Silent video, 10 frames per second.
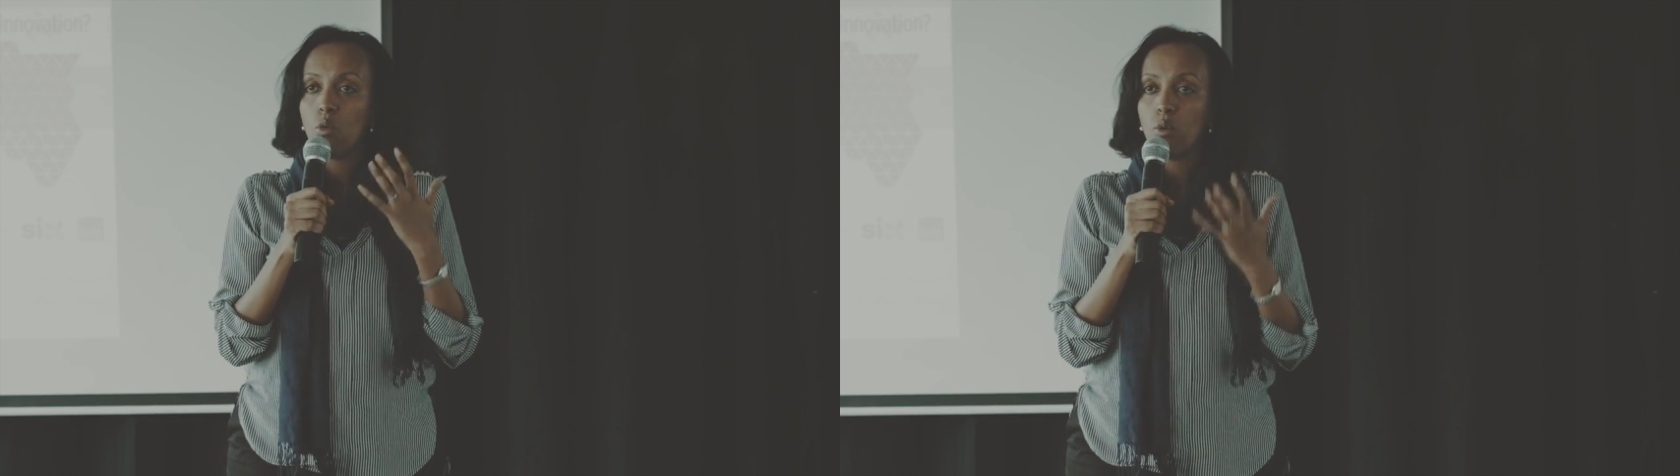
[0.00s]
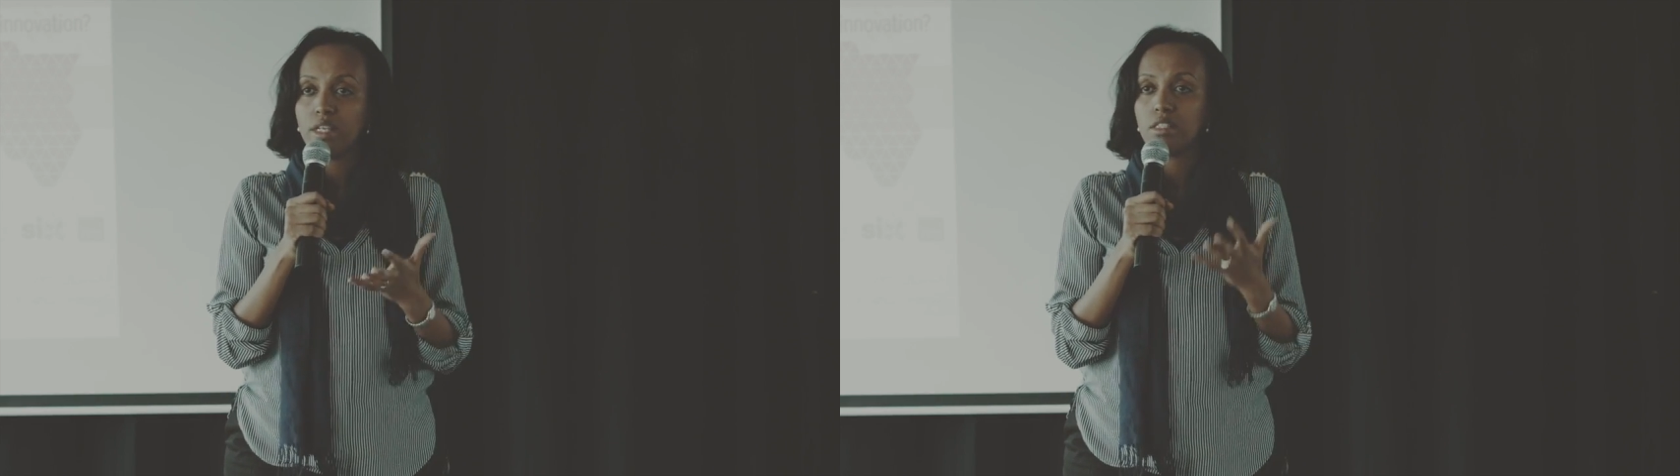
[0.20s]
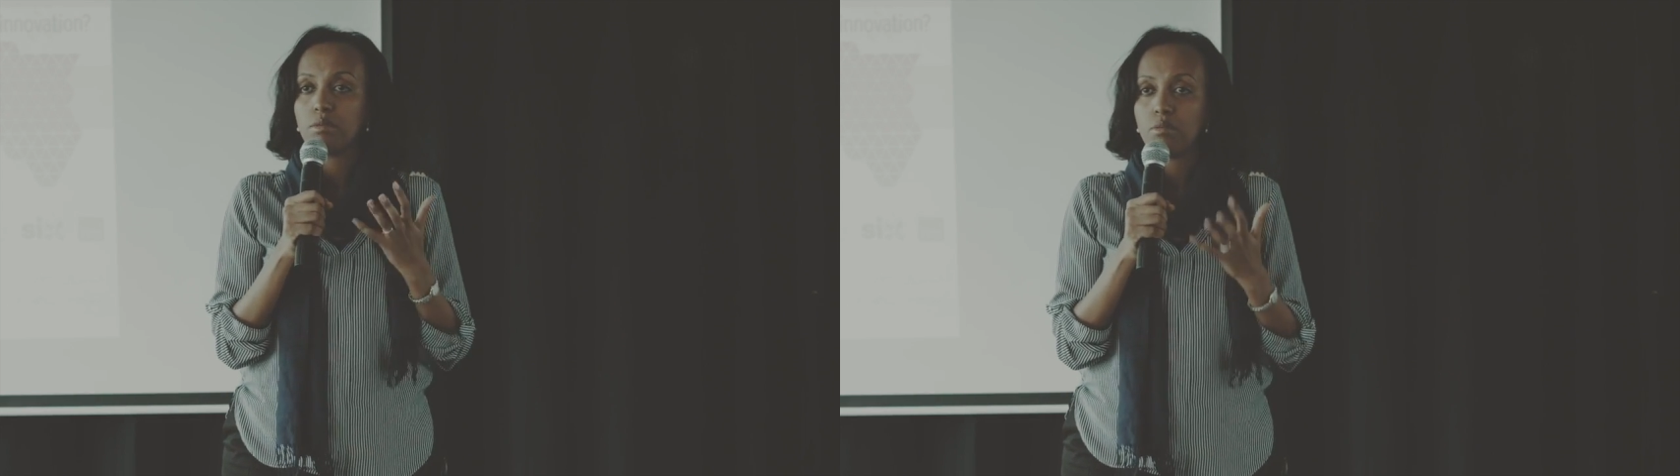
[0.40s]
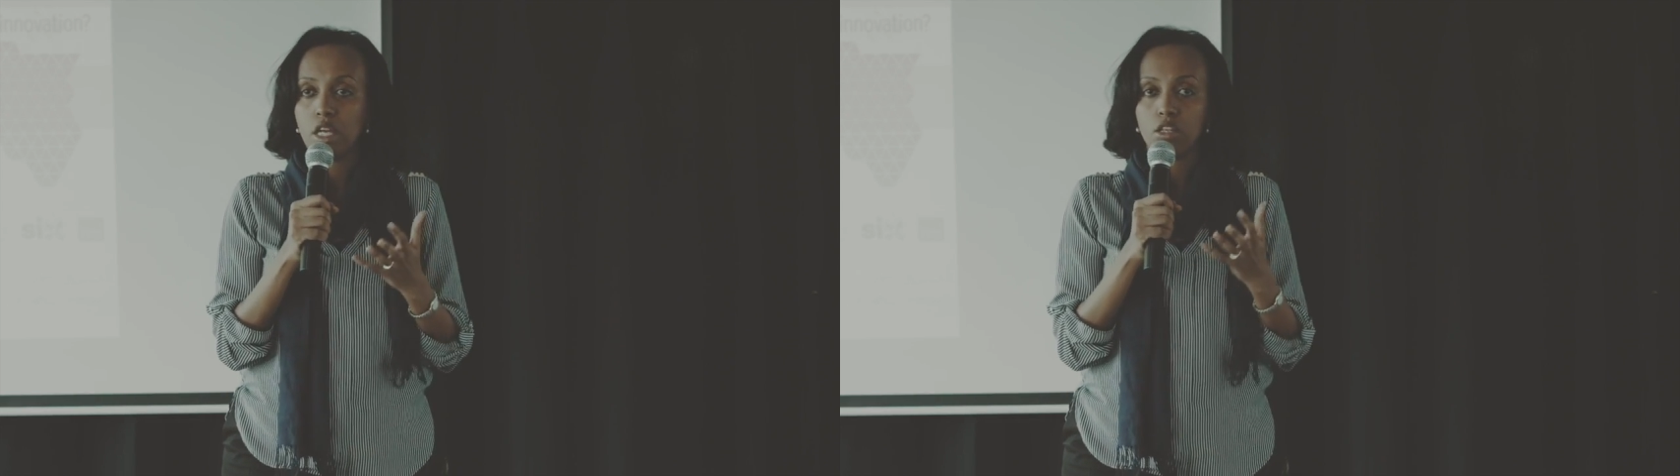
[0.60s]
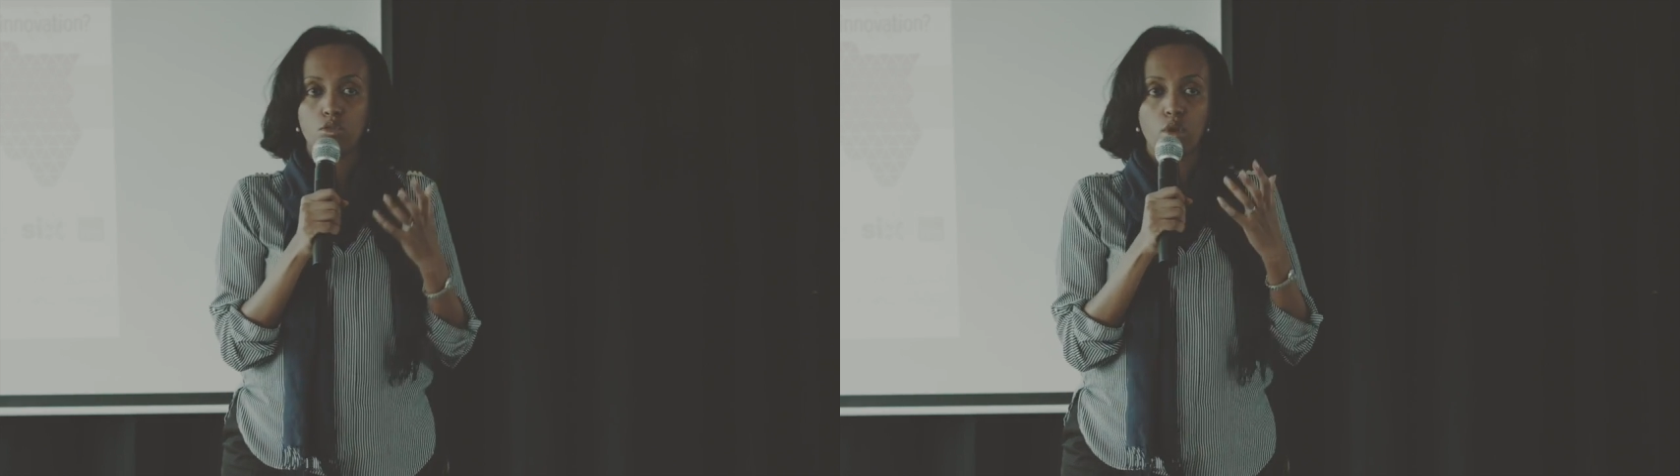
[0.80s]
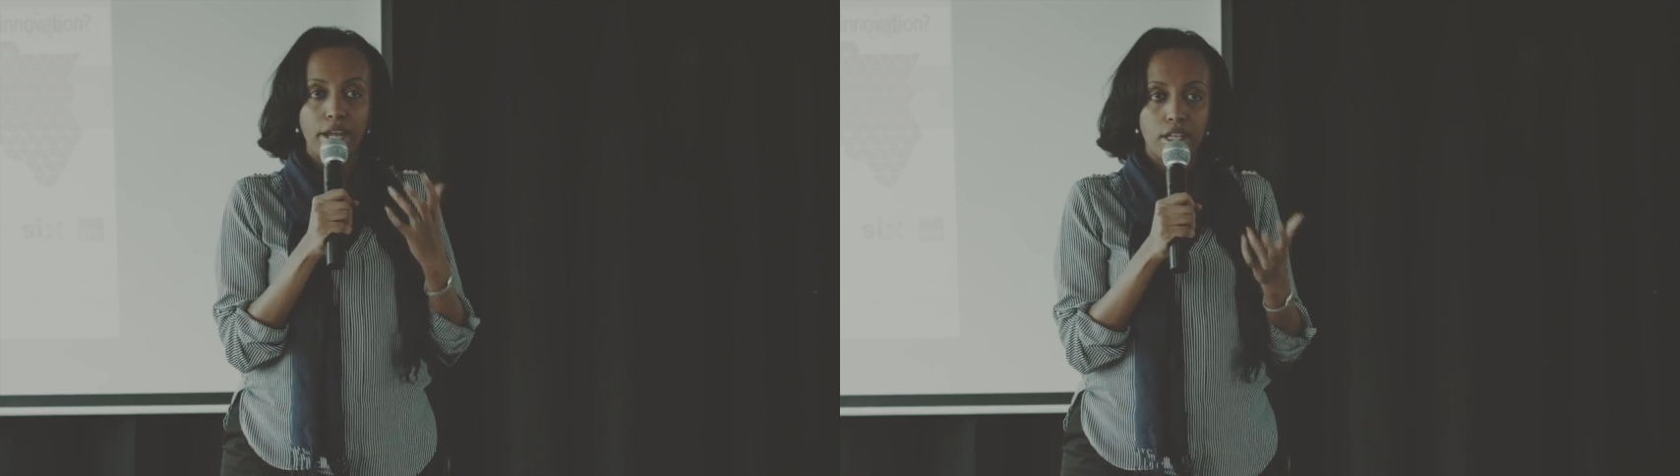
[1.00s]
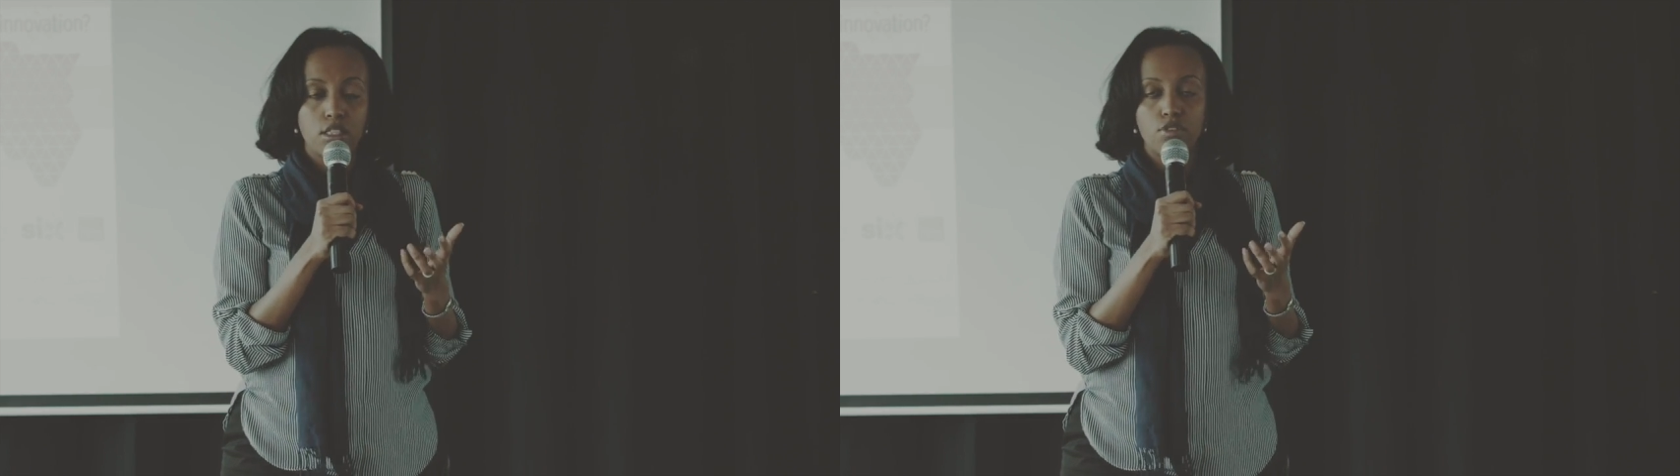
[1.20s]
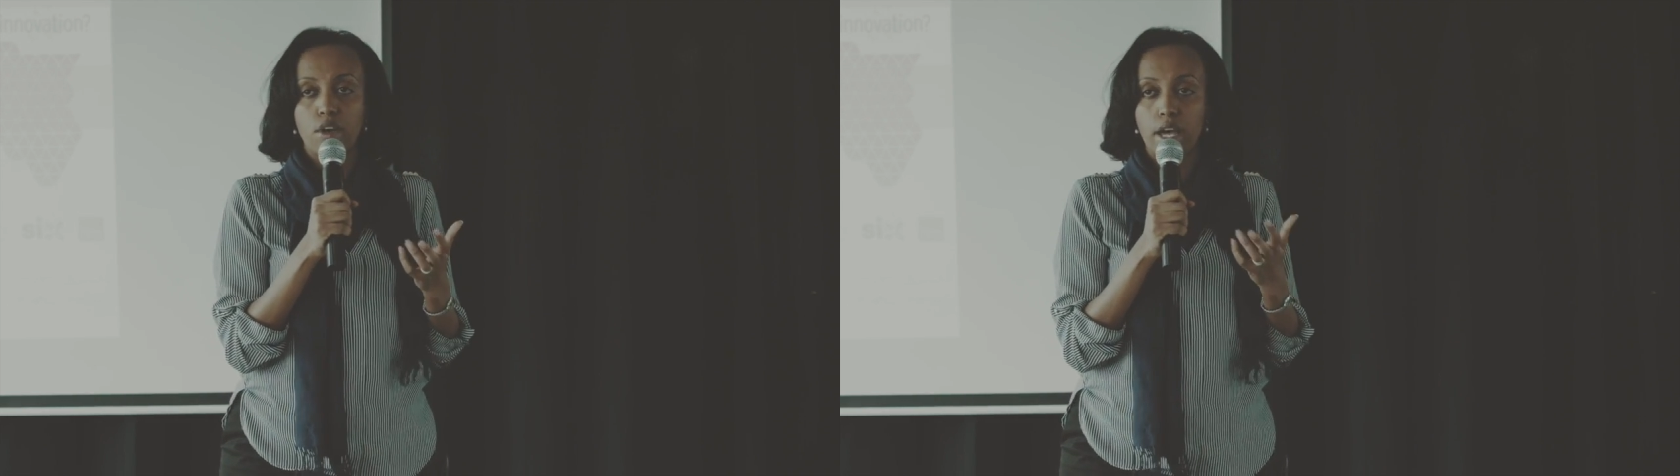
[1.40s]
what does it mean to
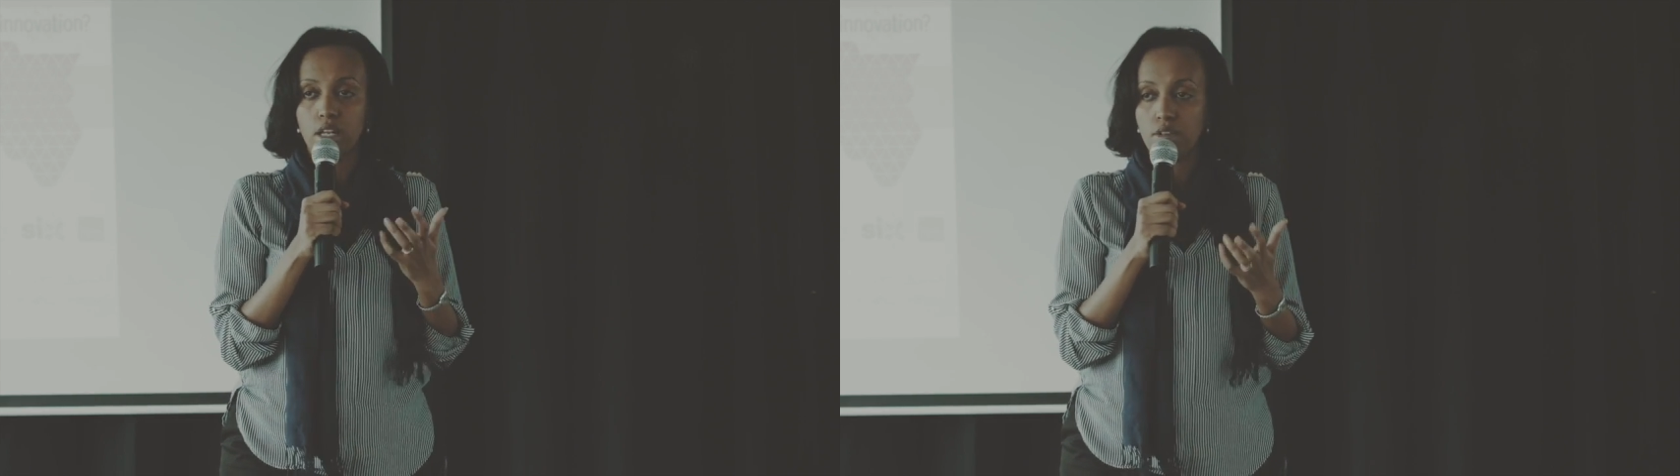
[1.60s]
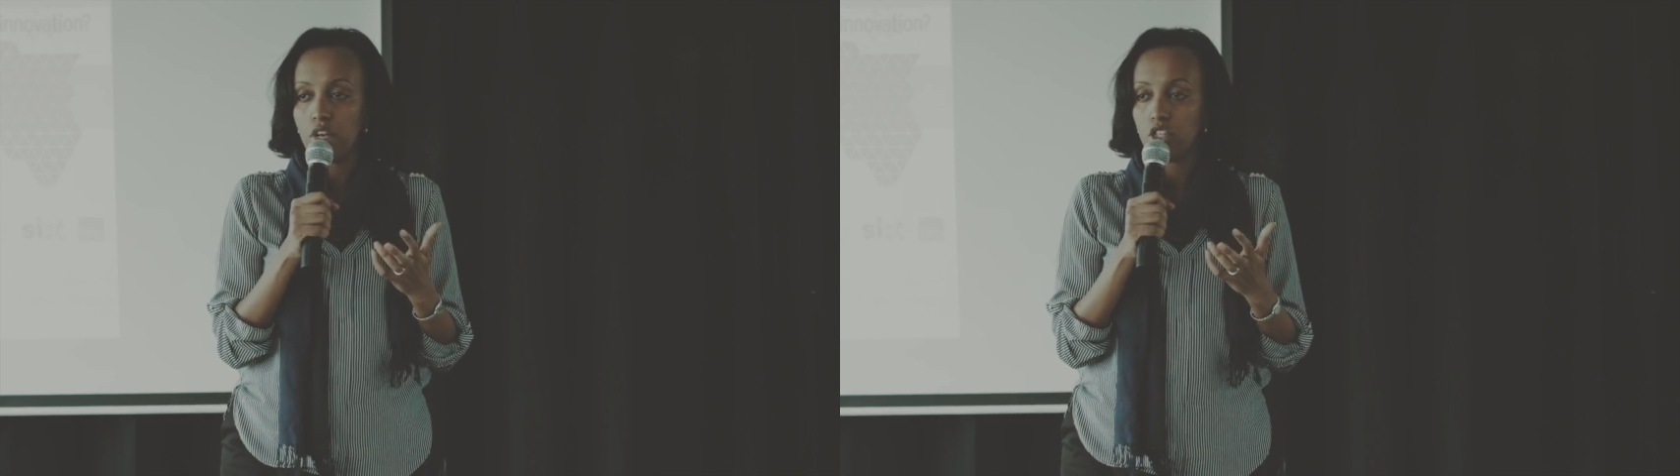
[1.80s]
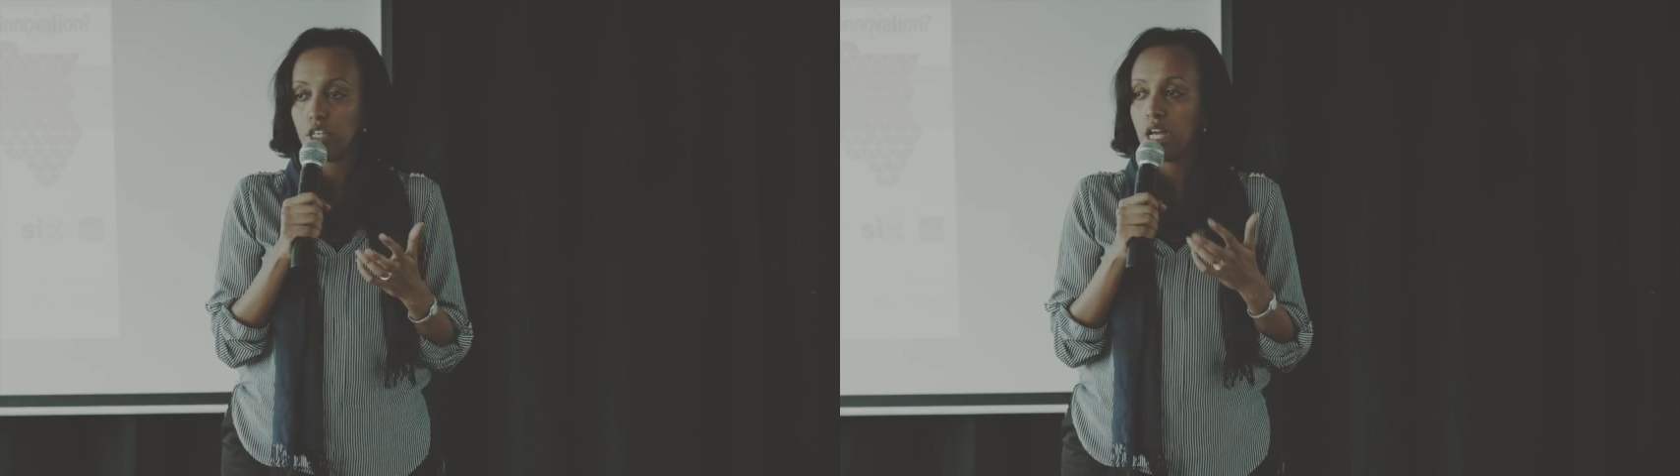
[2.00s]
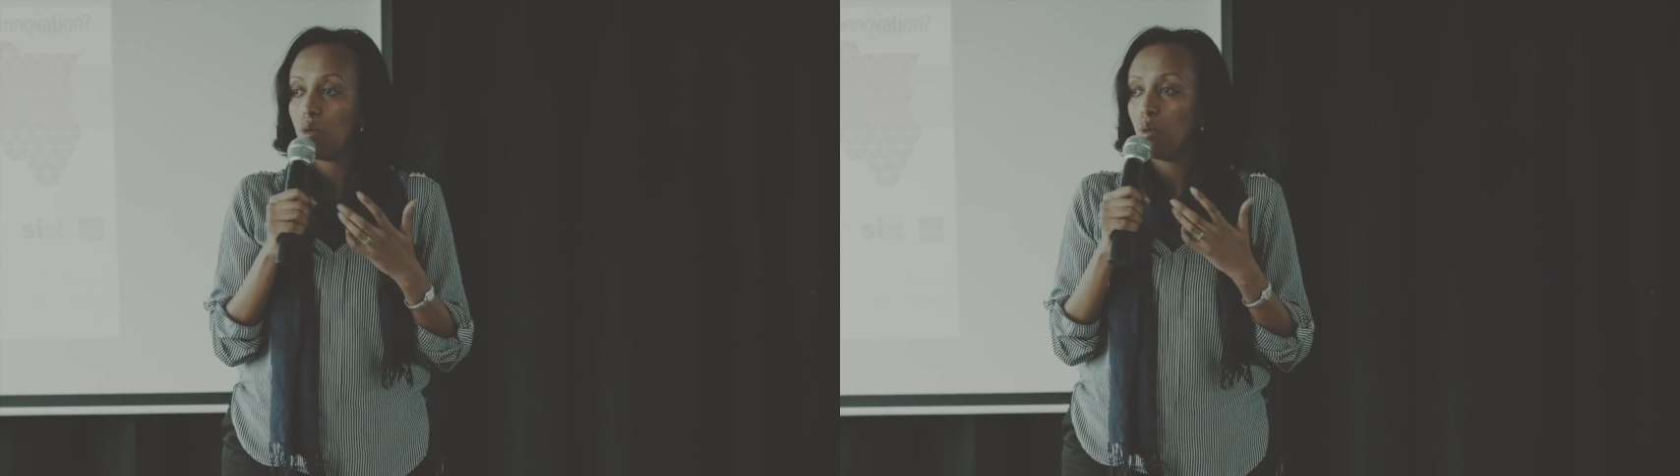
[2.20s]
identify innovation?